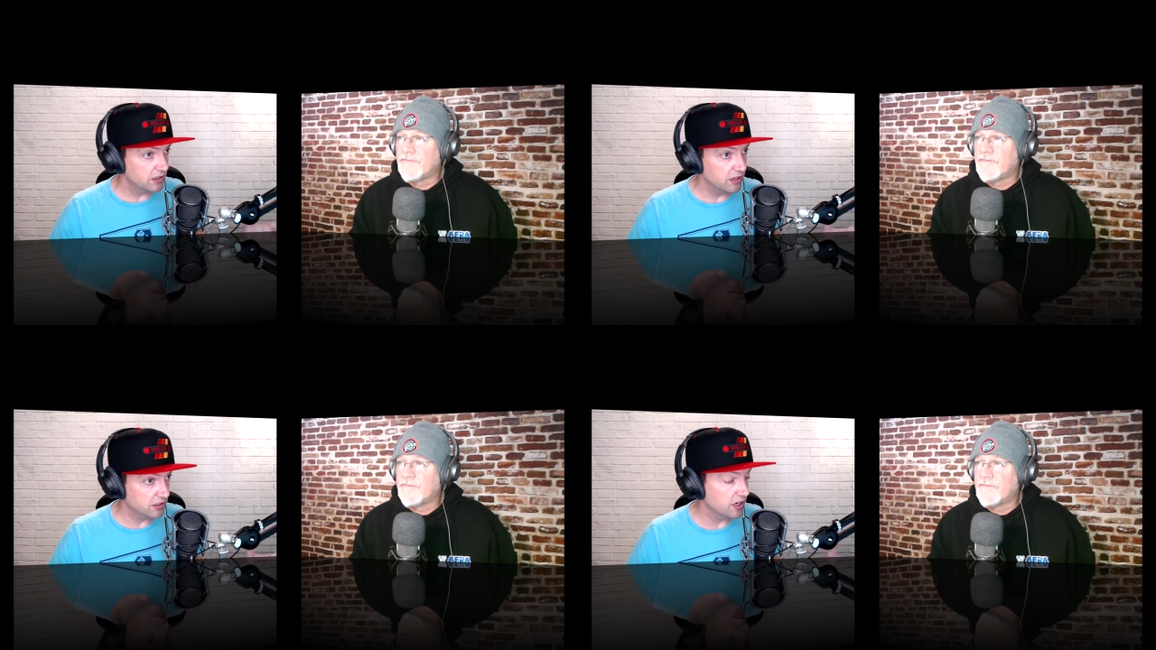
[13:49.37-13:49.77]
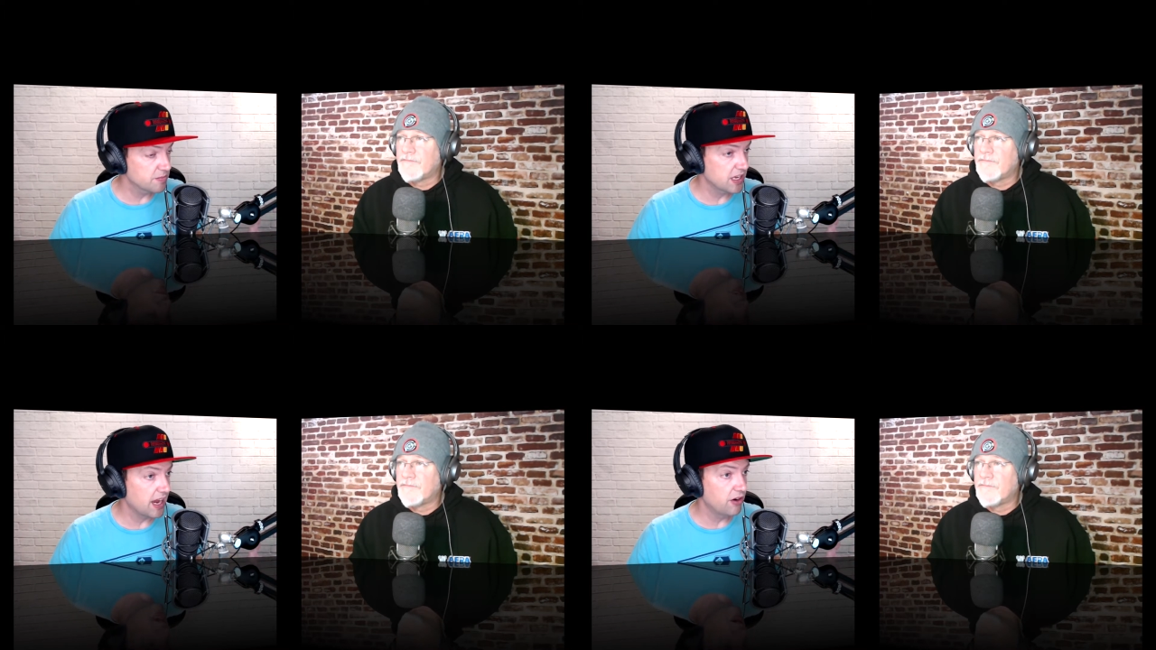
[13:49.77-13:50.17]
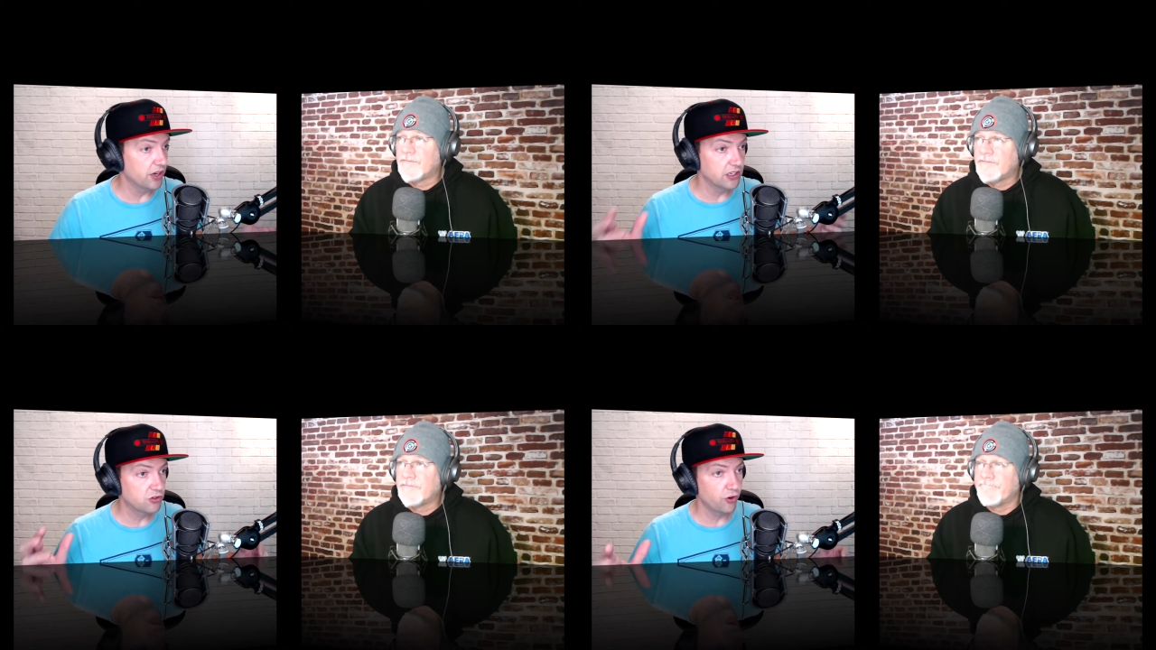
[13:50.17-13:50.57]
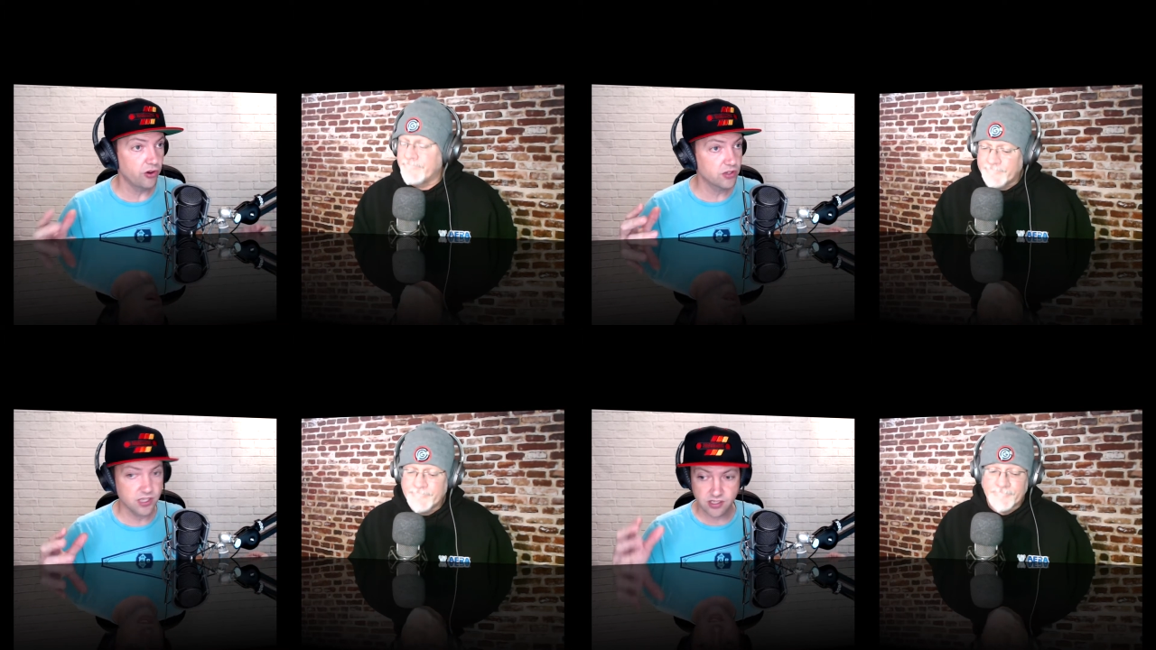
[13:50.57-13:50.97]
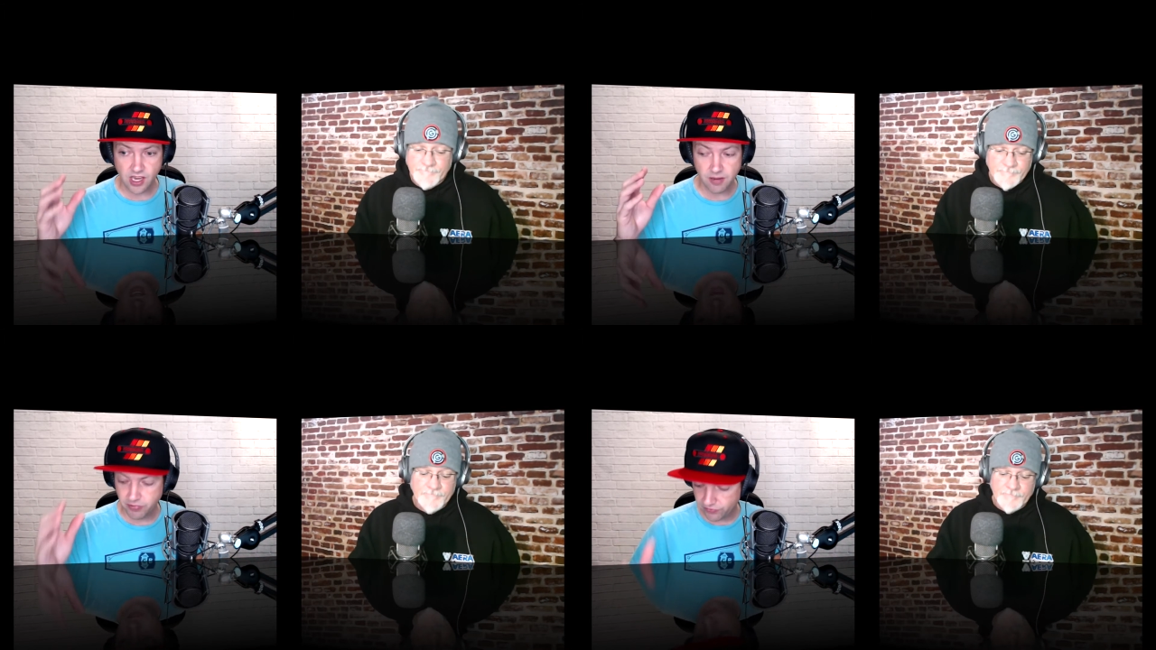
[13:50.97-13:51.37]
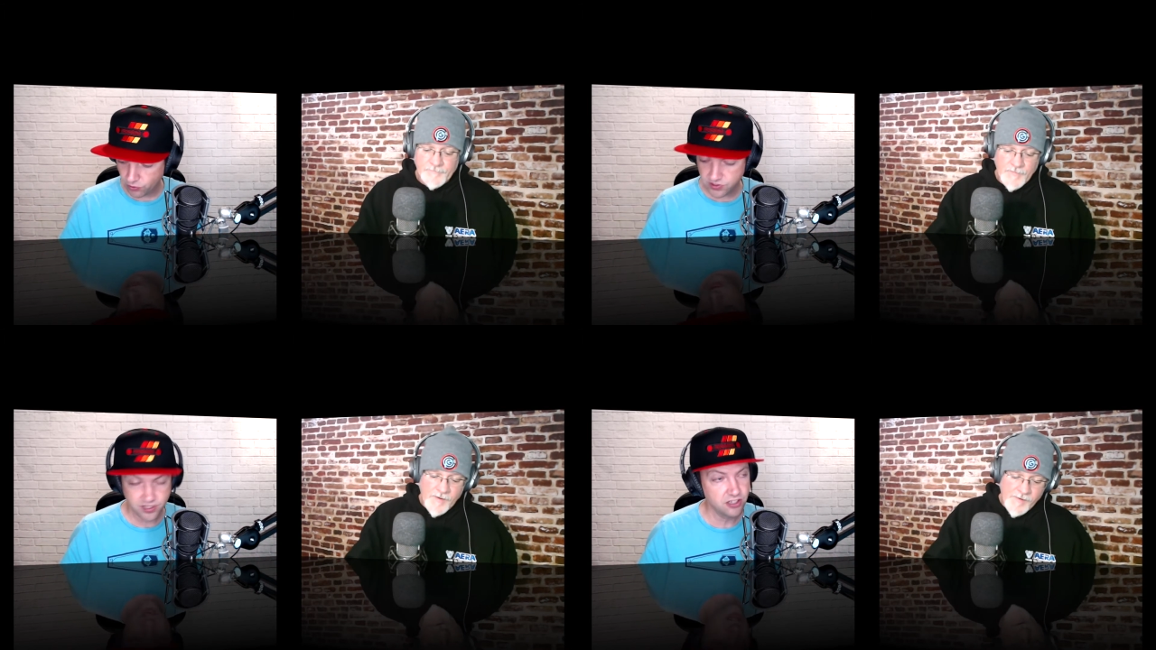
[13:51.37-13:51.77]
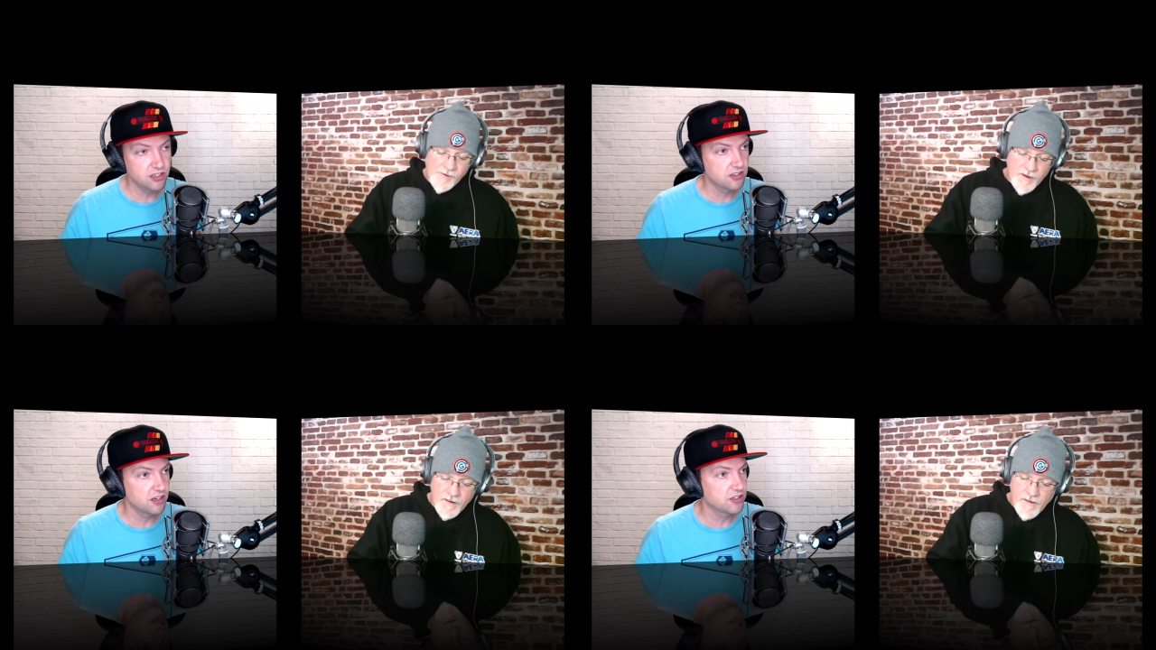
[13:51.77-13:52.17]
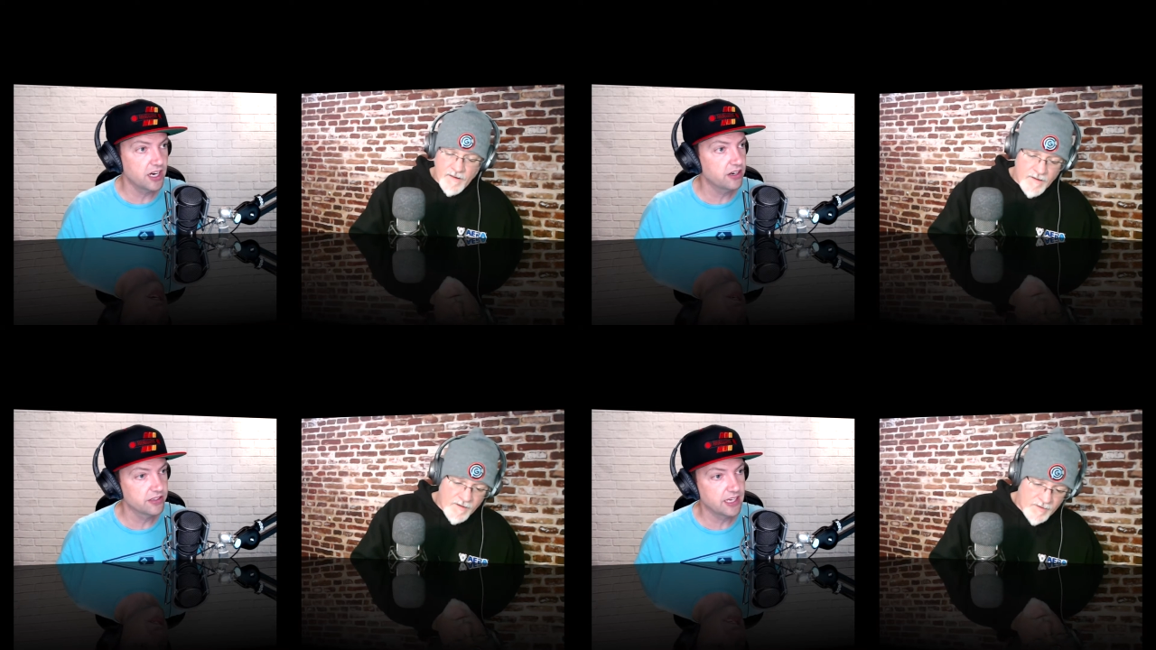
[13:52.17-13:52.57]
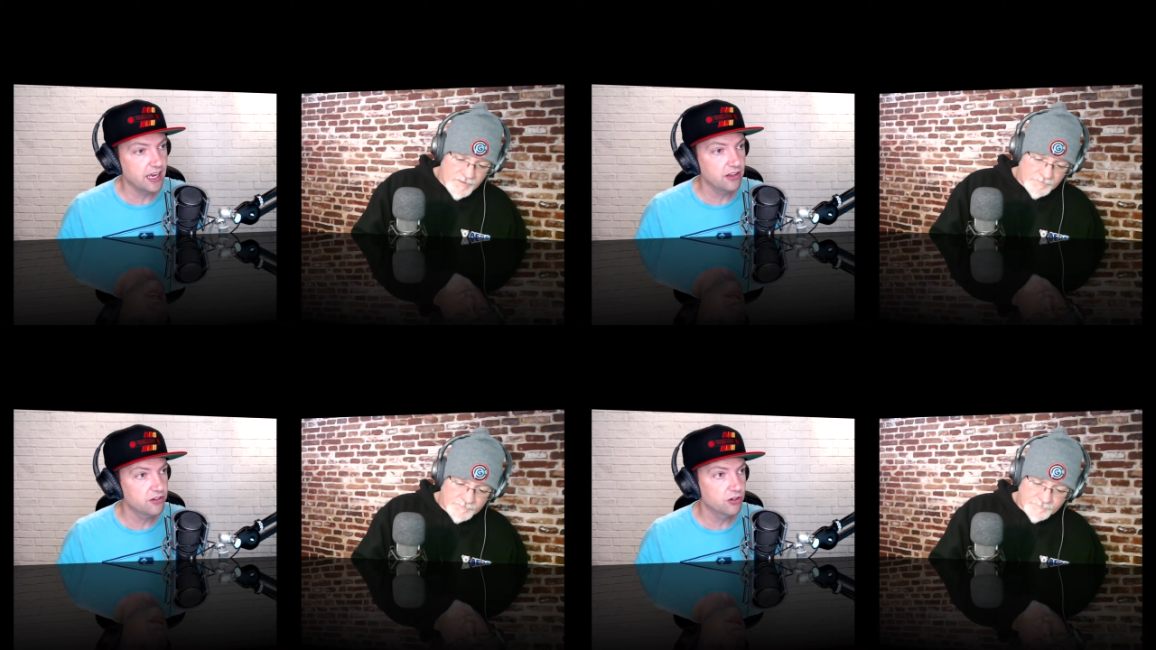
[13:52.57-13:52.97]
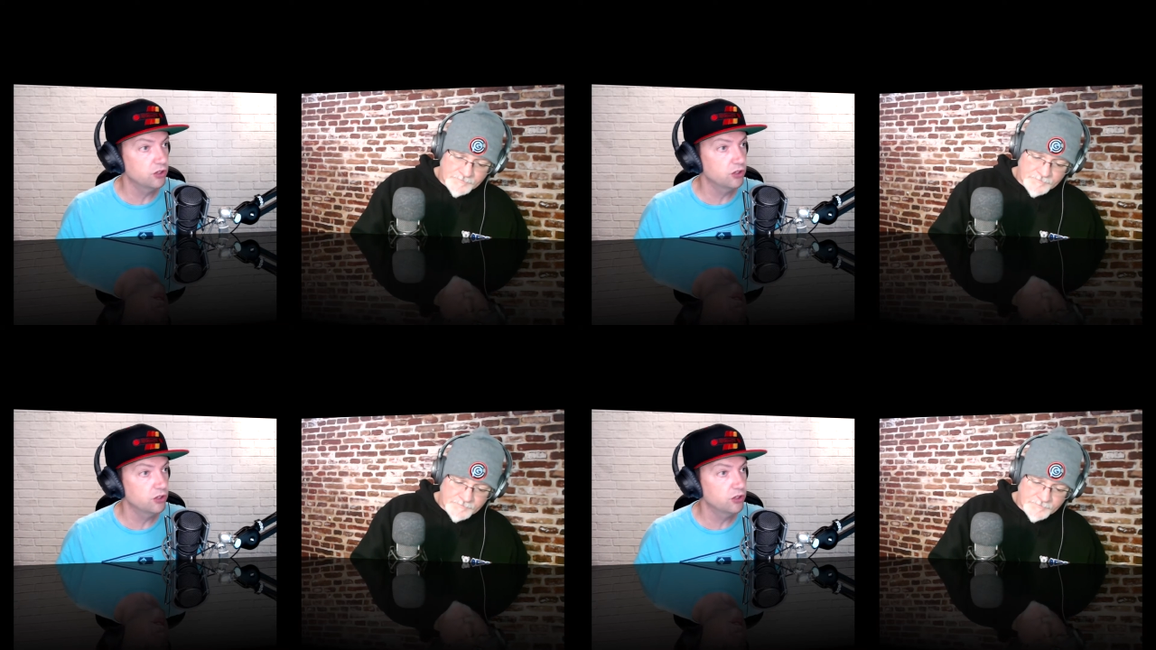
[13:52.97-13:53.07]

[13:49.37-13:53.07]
Speaker 1: comes out, and Toyota says, hey, before such and such date on the calendar,